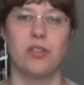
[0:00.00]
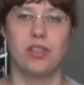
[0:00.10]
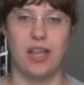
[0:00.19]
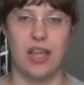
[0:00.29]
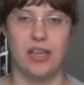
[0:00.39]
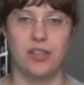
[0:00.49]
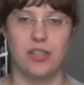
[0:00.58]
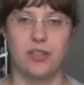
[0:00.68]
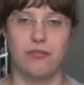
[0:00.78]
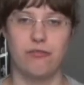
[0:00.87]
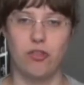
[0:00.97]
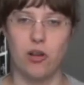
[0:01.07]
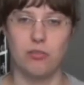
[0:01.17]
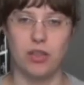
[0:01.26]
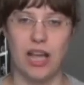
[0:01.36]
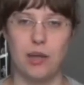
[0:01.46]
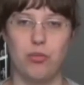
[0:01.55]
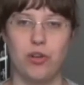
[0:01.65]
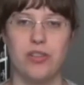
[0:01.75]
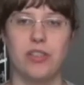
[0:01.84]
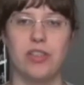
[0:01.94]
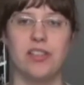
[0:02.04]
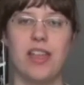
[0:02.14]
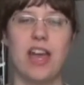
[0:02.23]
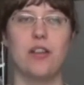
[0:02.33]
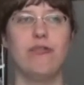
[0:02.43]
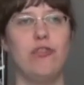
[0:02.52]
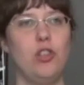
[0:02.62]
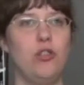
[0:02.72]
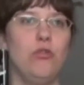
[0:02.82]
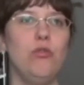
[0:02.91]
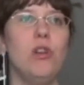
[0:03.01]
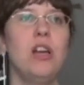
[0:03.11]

takes from Labyrinth is that a few